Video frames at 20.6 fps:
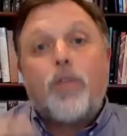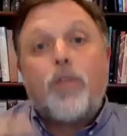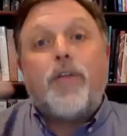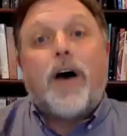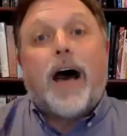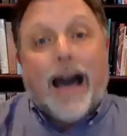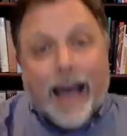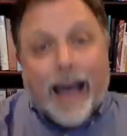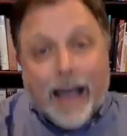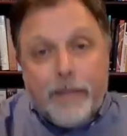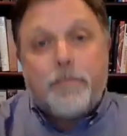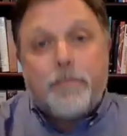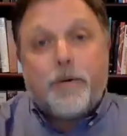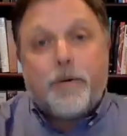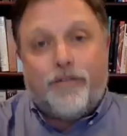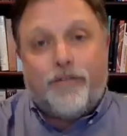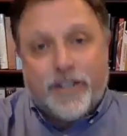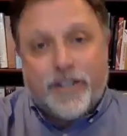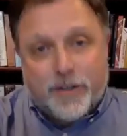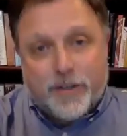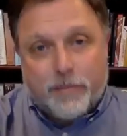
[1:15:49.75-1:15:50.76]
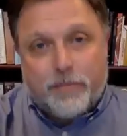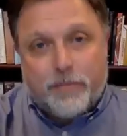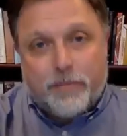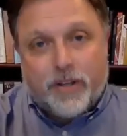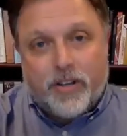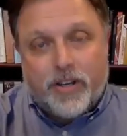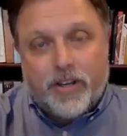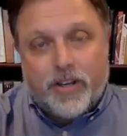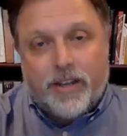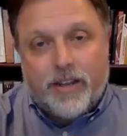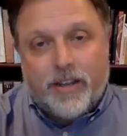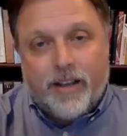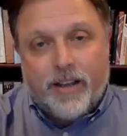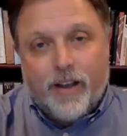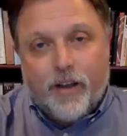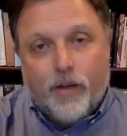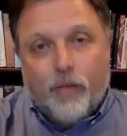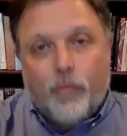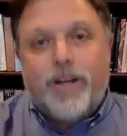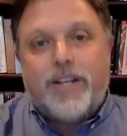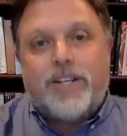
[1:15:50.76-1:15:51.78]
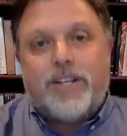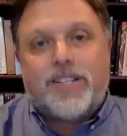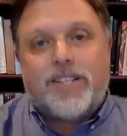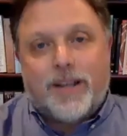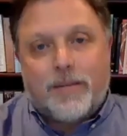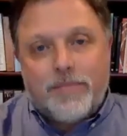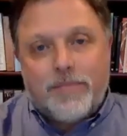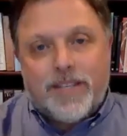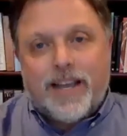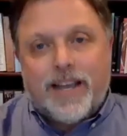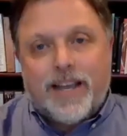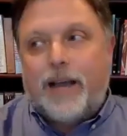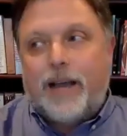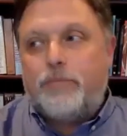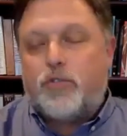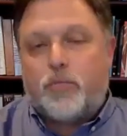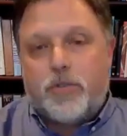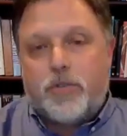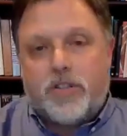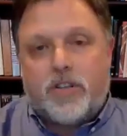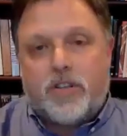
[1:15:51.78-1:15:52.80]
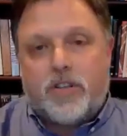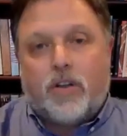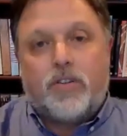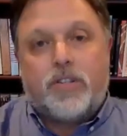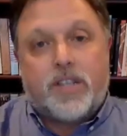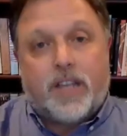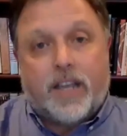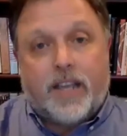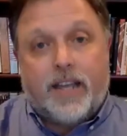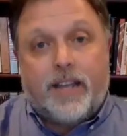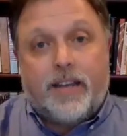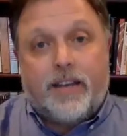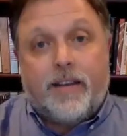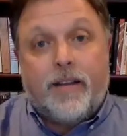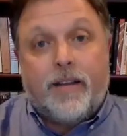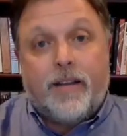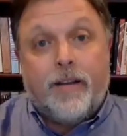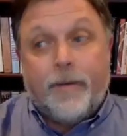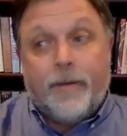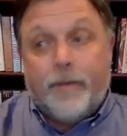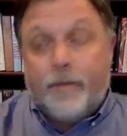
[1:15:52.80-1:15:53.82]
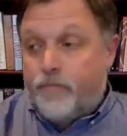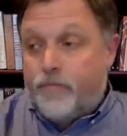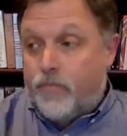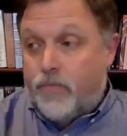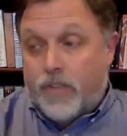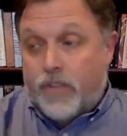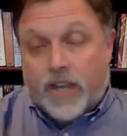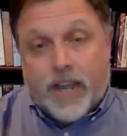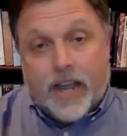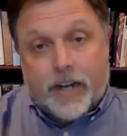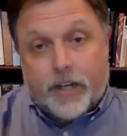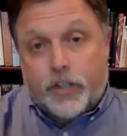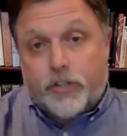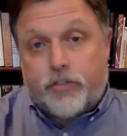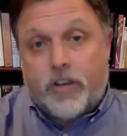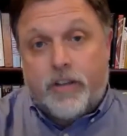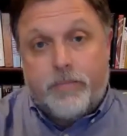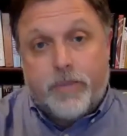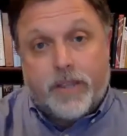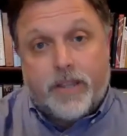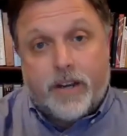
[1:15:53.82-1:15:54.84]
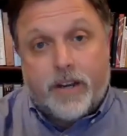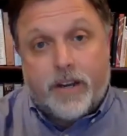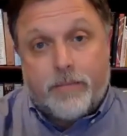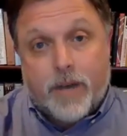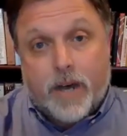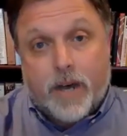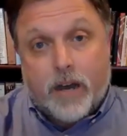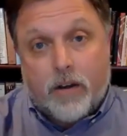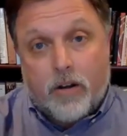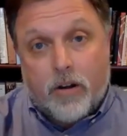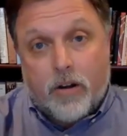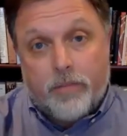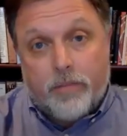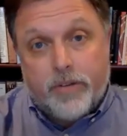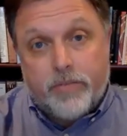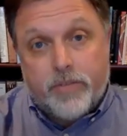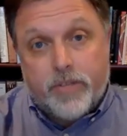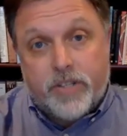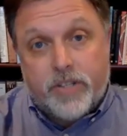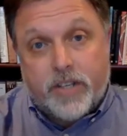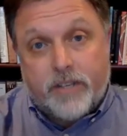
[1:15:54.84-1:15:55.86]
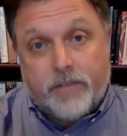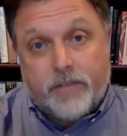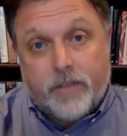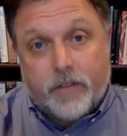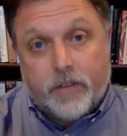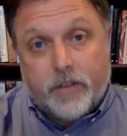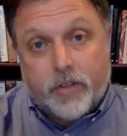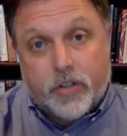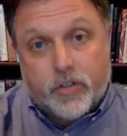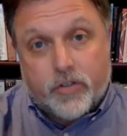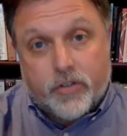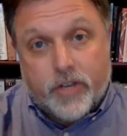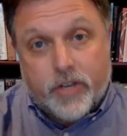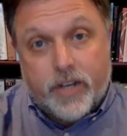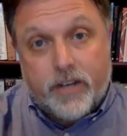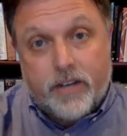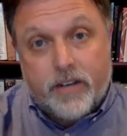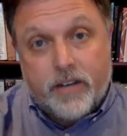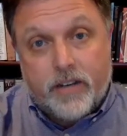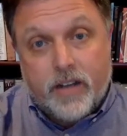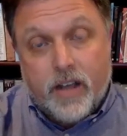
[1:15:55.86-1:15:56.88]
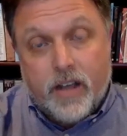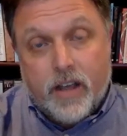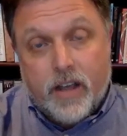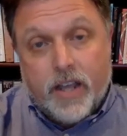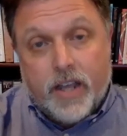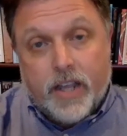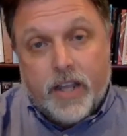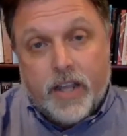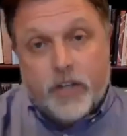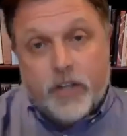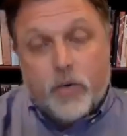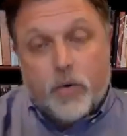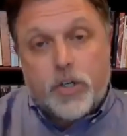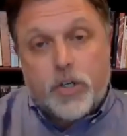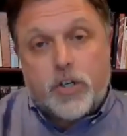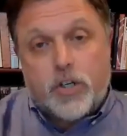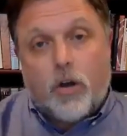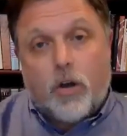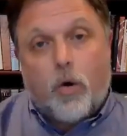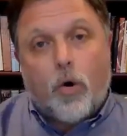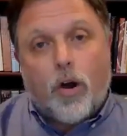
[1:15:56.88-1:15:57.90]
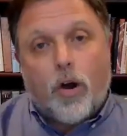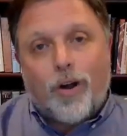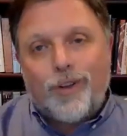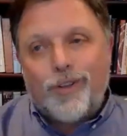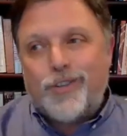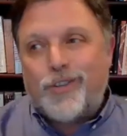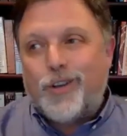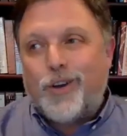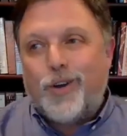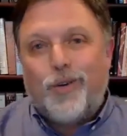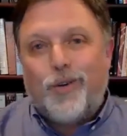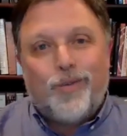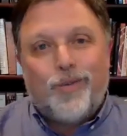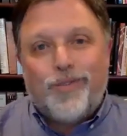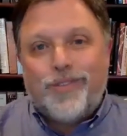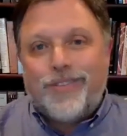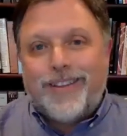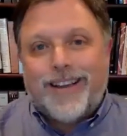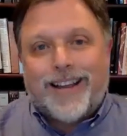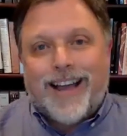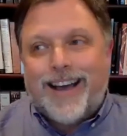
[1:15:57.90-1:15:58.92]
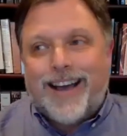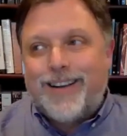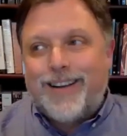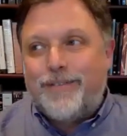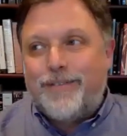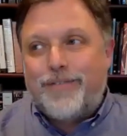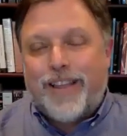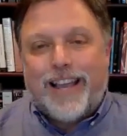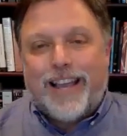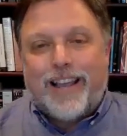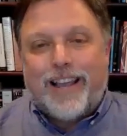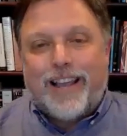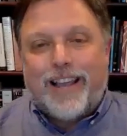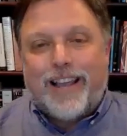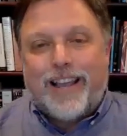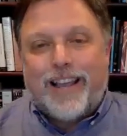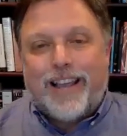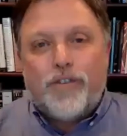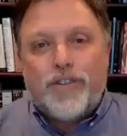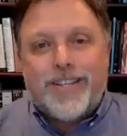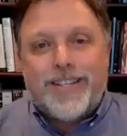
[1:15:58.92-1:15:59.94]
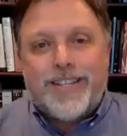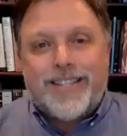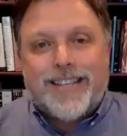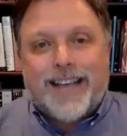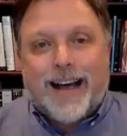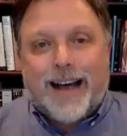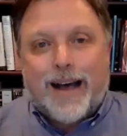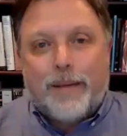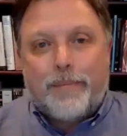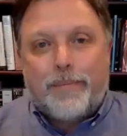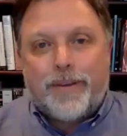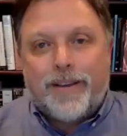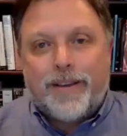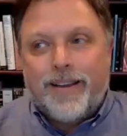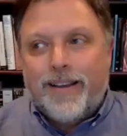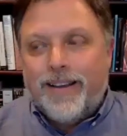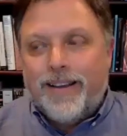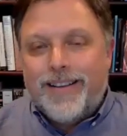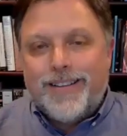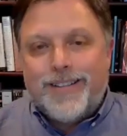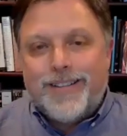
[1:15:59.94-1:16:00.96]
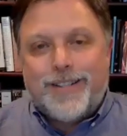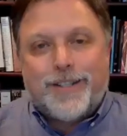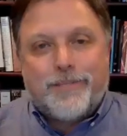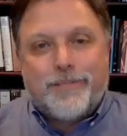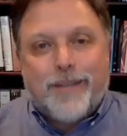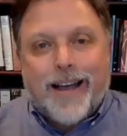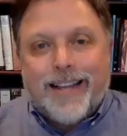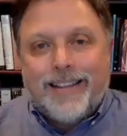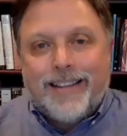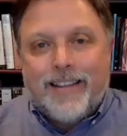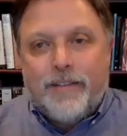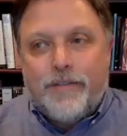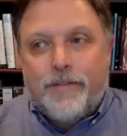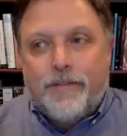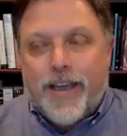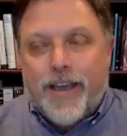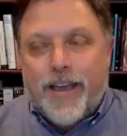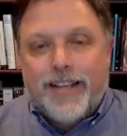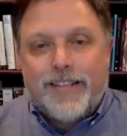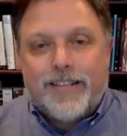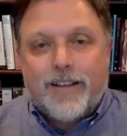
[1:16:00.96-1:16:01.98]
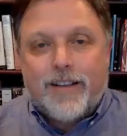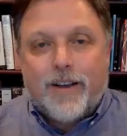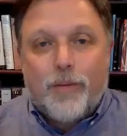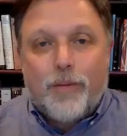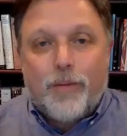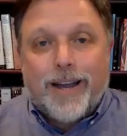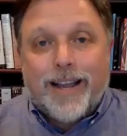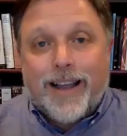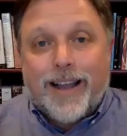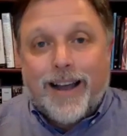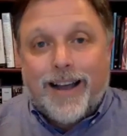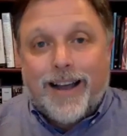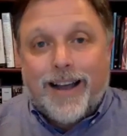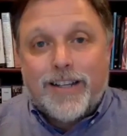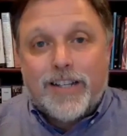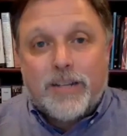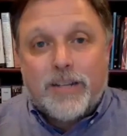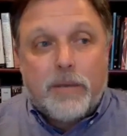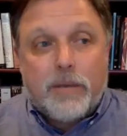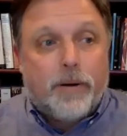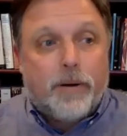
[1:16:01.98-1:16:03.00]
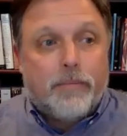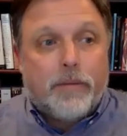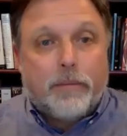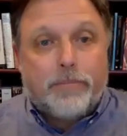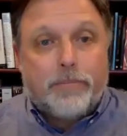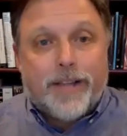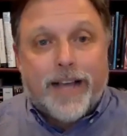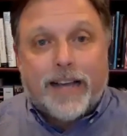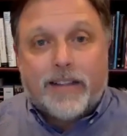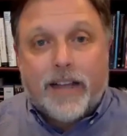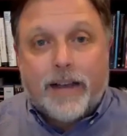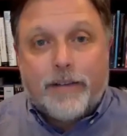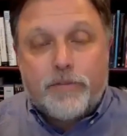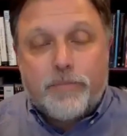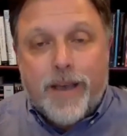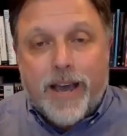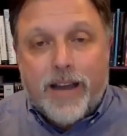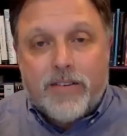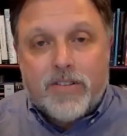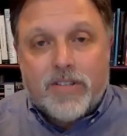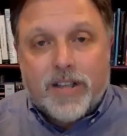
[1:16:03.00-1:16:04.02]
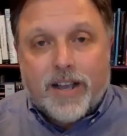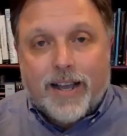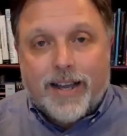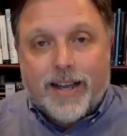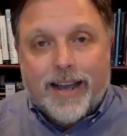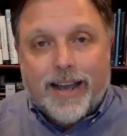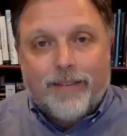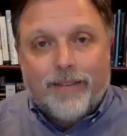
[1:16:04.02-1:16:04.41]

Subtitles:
hyper visibility, which sometimes results in the kind of treatment that Ahmaud Arbery received on the street in Georgia, or also the kind of like over the top smiley face, oh my gosh, let me put my Black Lives Matter sign out,